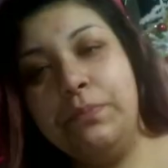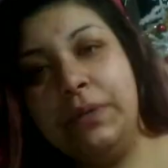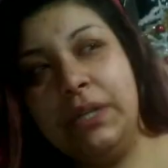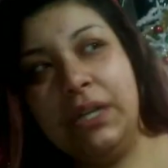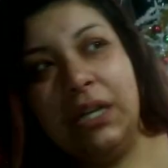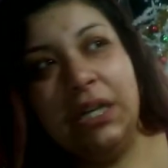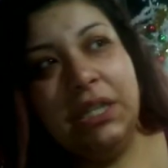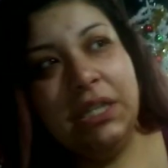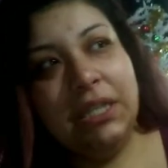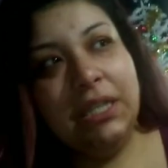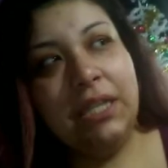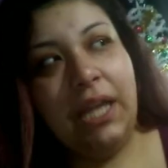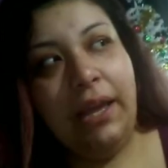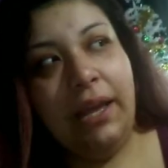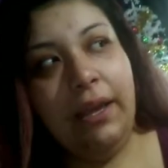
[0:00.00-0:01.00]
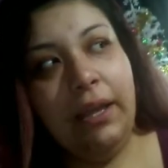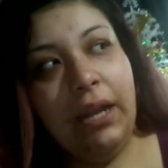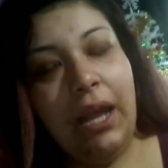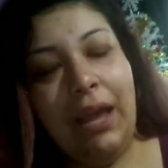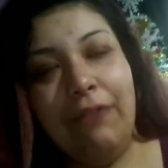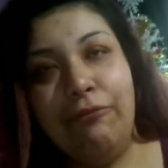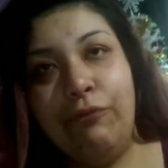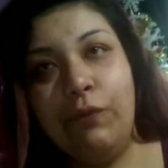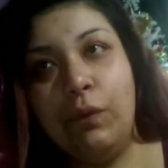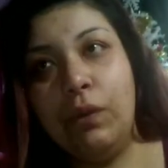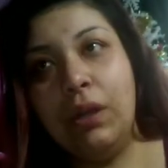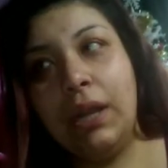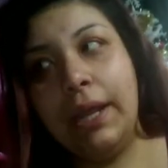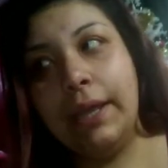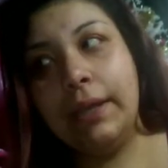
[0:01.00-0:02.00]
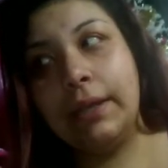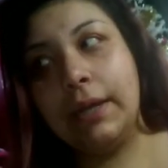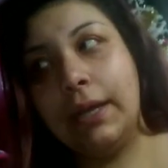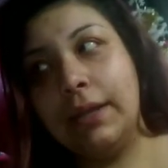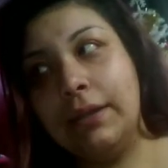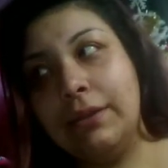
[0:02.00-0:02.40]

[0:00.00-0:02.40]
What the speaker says: But other than that, I feel like